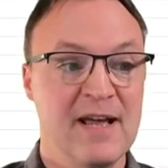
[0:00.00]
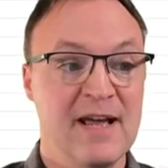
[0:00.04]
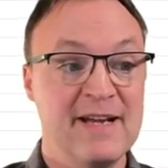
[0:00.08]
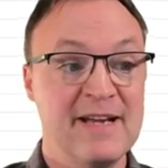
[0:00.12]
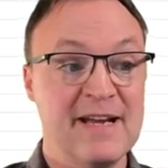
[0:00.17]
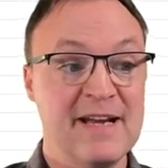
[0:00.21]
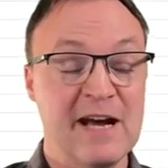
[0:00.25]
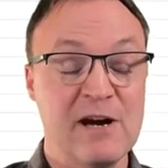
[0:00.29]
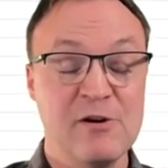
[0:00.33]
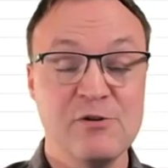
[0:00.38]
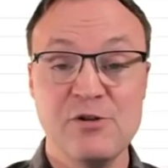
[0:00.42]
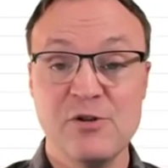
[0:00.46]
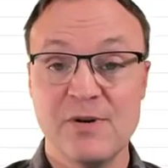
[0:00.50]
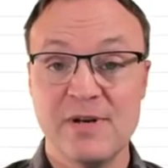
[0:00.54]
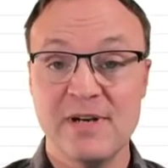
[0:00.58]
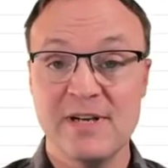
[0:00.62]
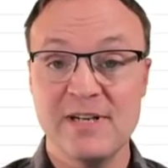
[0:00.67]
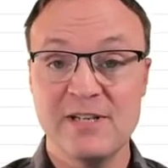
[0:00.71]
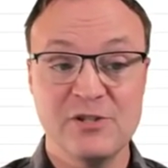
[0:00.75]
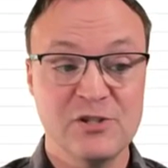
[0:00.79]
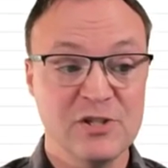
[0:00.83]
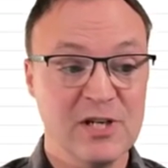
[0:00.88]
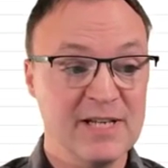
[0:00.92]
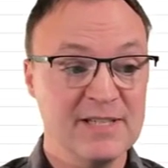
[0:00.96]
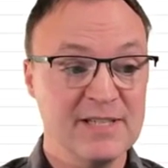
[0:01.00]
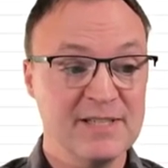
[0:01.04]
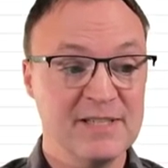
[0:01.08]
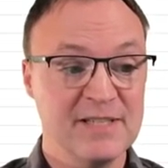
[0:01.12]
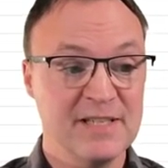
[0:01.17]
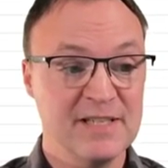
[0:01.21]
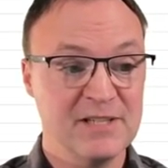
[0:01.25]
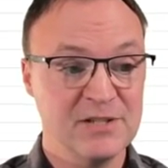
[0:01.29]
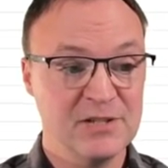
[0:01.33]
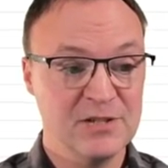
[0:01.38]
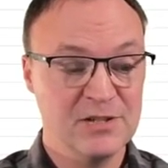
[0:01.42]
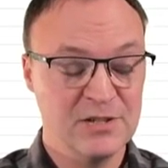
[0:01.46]
Now you can adjust
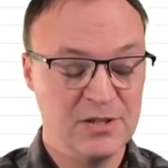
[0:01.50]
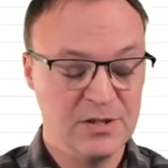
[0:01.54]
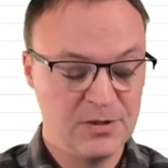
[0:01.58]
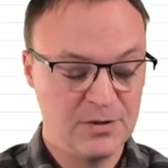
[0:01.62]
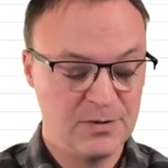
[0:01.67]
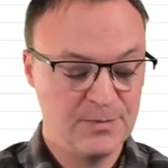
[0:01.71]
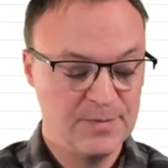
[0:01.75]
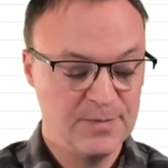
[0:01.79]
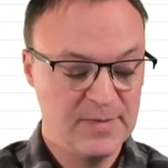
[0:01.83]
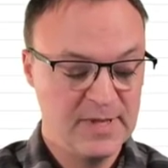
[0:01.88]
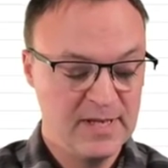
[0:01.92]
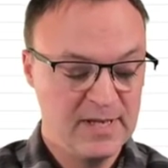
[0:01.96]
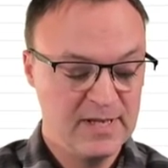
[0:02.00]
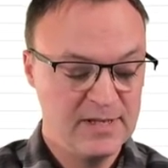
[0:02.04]
this too.